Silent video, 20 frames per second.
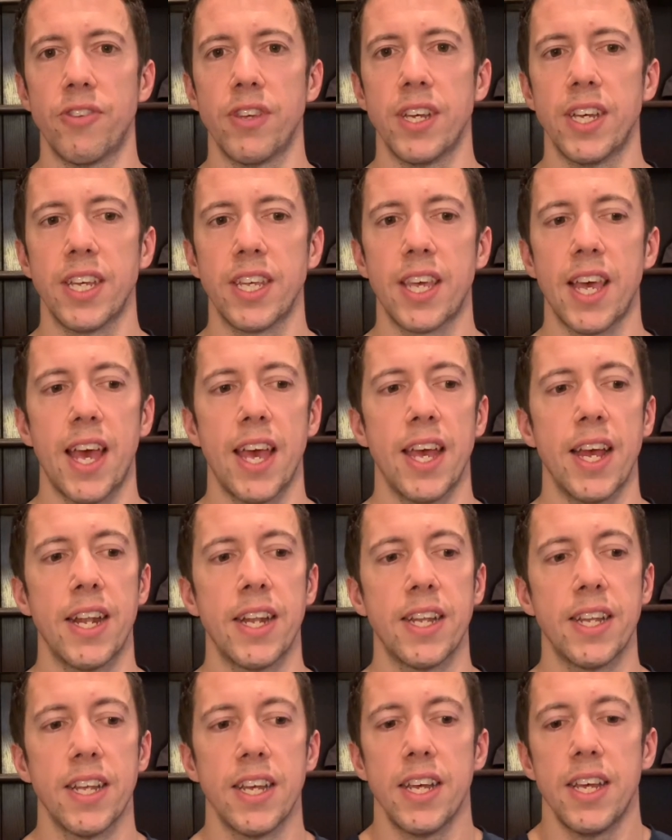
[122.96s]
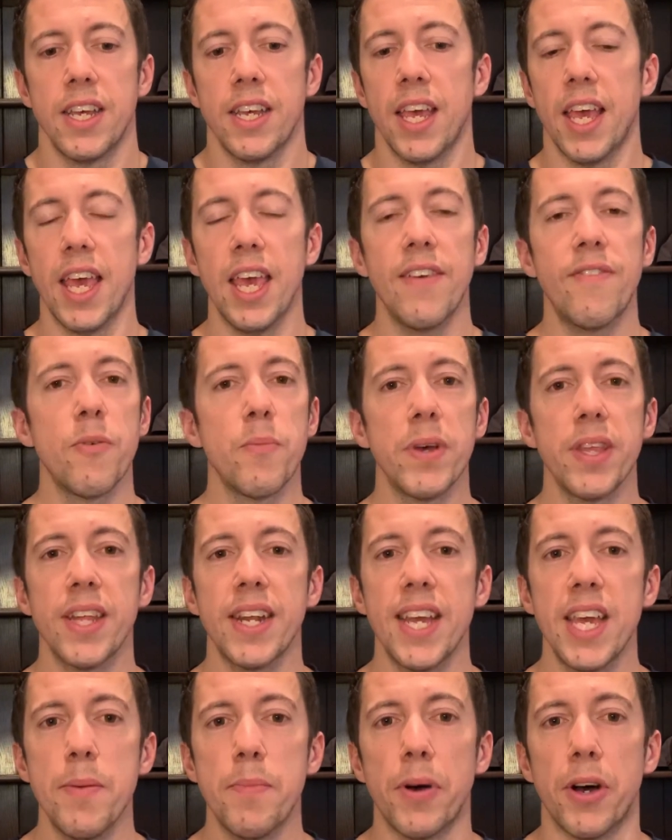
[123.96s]
Okay, and even with an
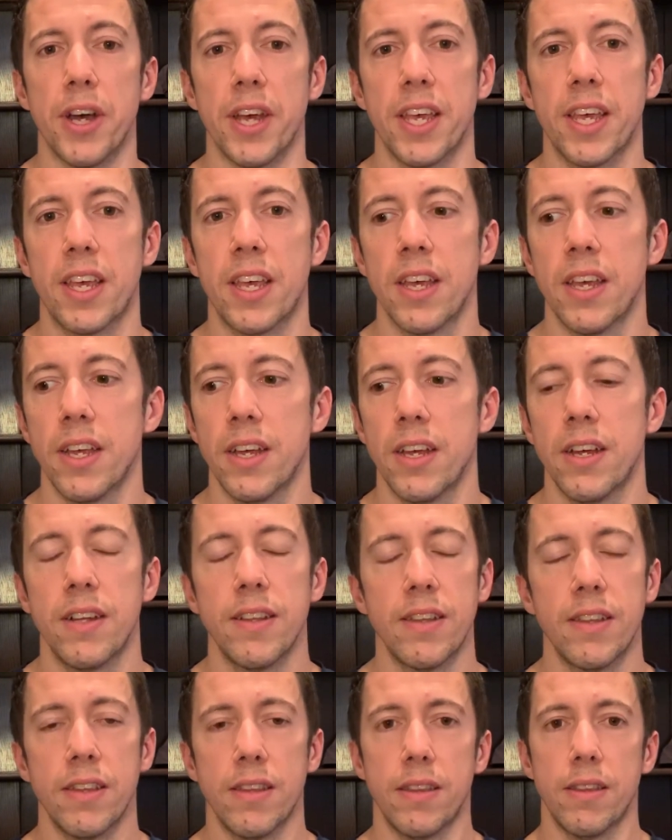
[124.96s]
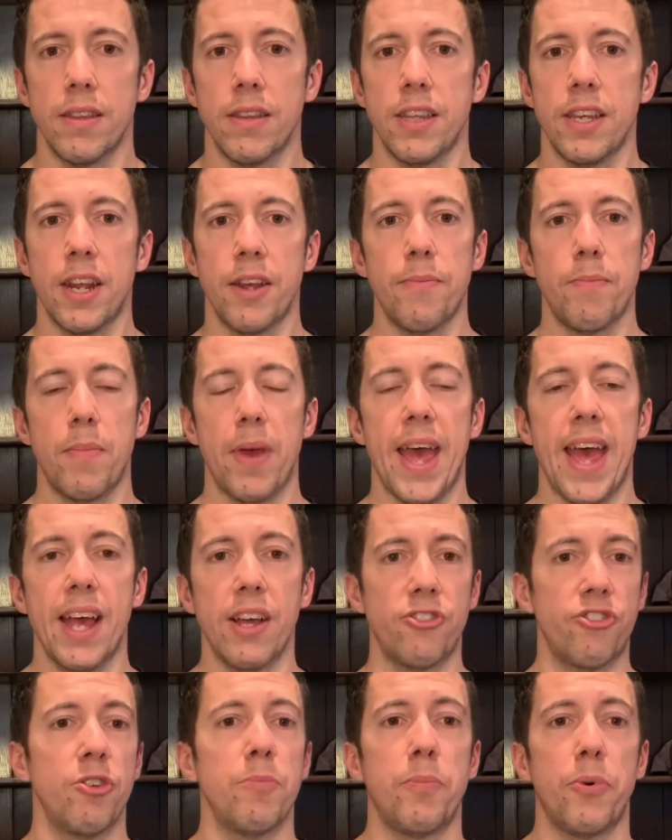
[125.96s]
e-bike,
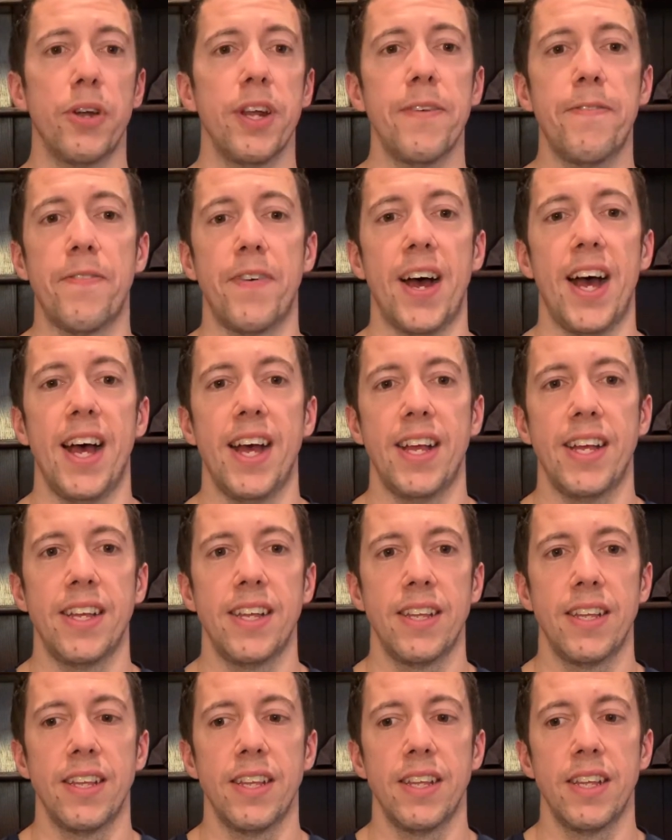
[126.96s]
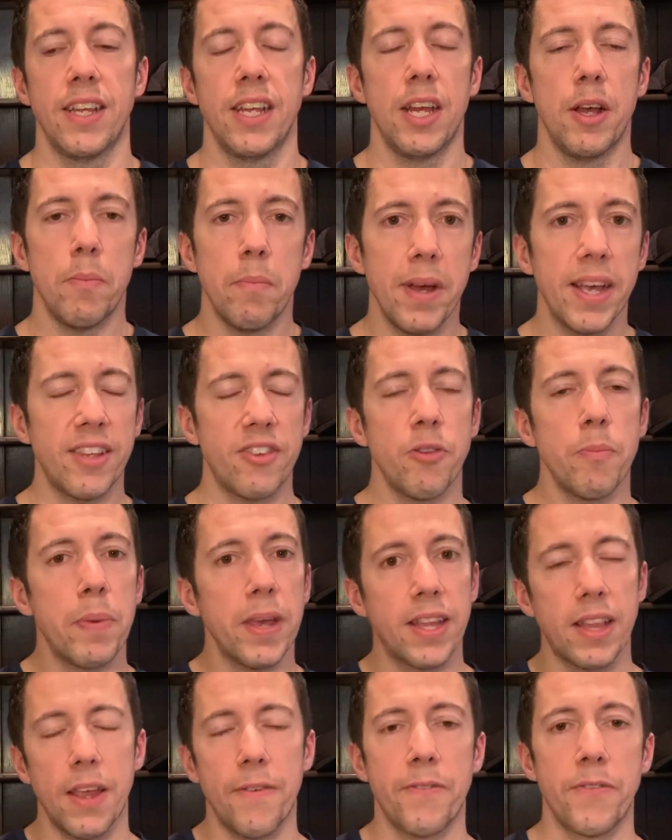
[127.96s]
extra body fat makes a big
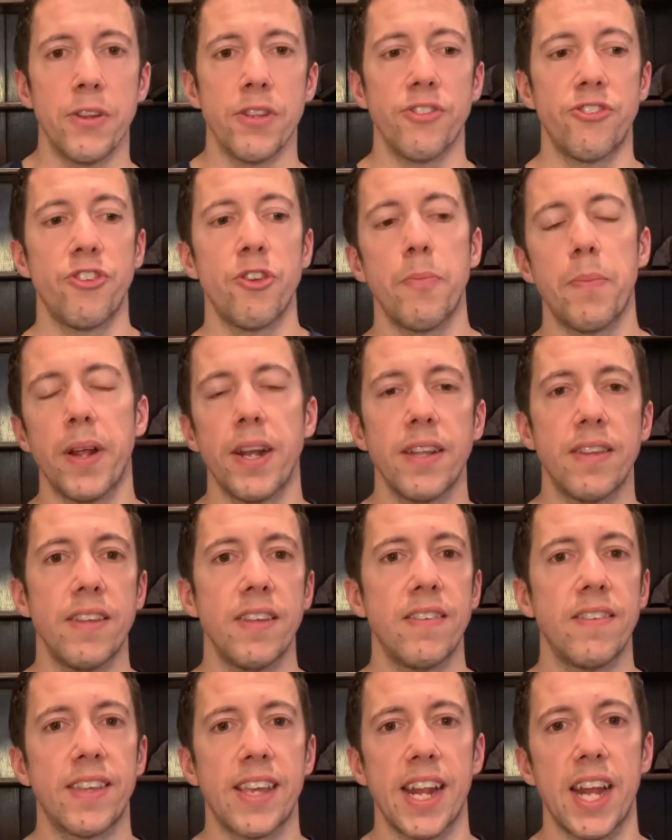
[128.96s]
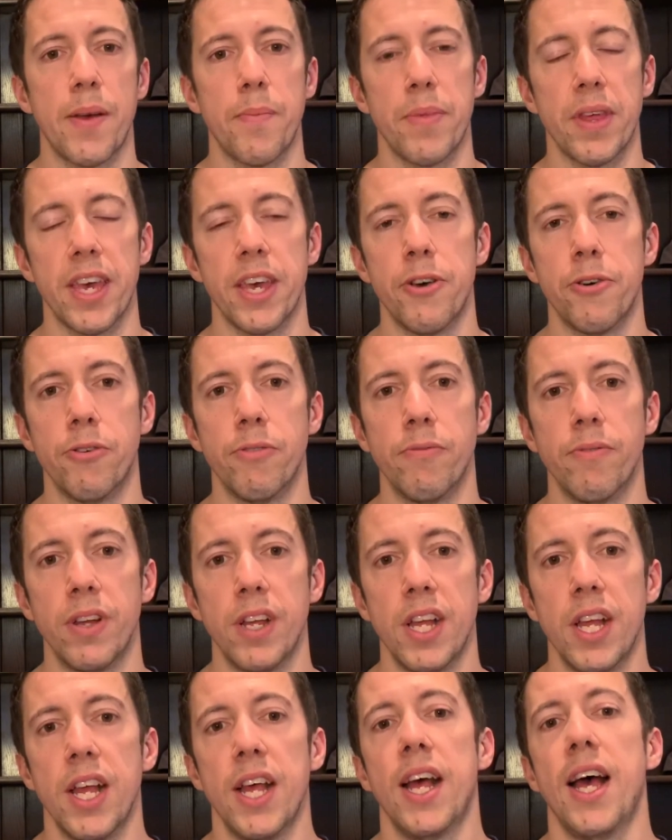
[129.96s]
difference to your ability to get up the hill.
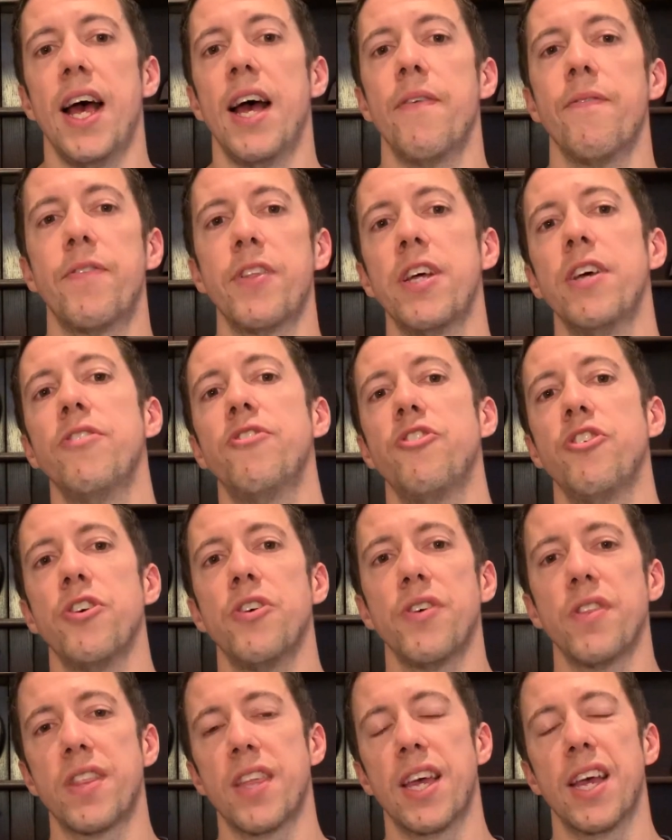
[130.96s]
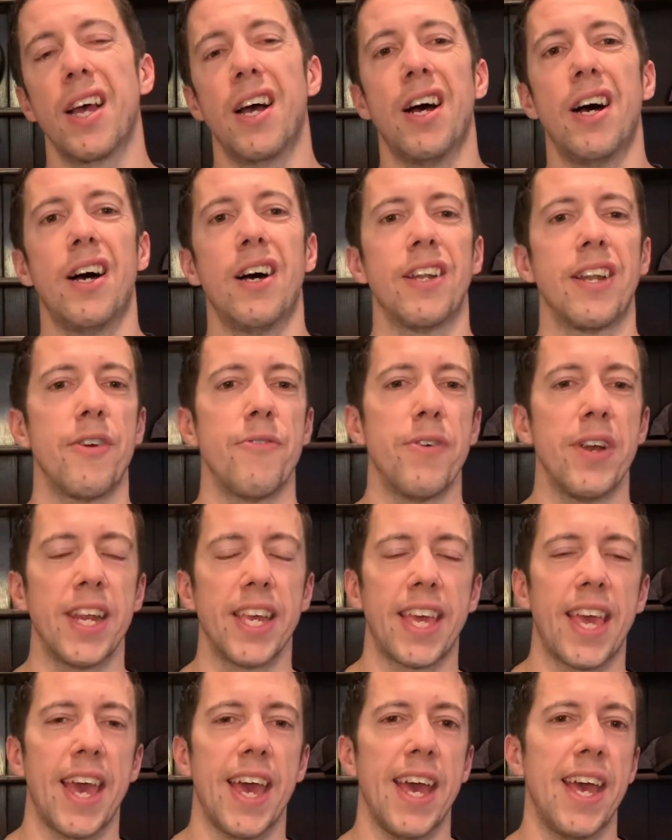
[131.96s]
And for those of you who think, oh, I don't really
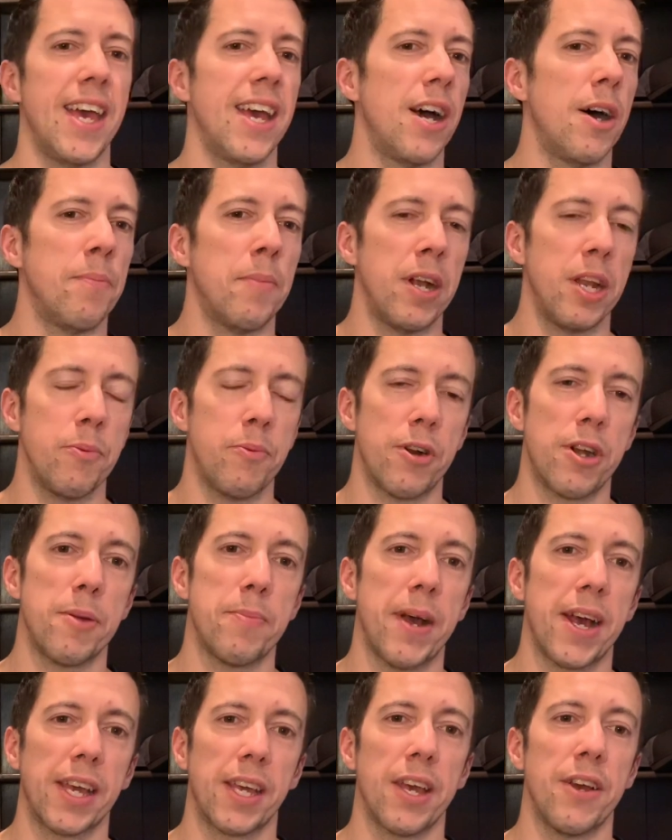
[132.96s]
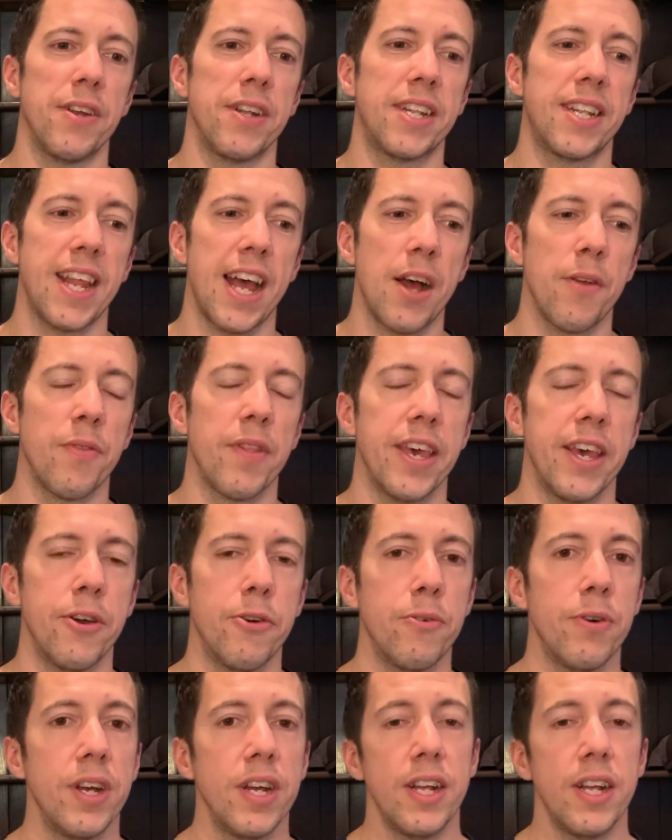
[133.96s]
care, I'm only worried about going down the hill.